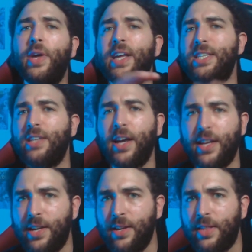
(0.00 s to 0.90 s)
get
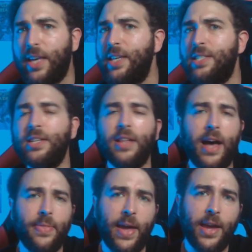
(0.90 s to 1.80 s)
excited that he's still
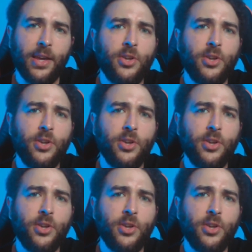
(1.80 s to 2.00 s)
on that.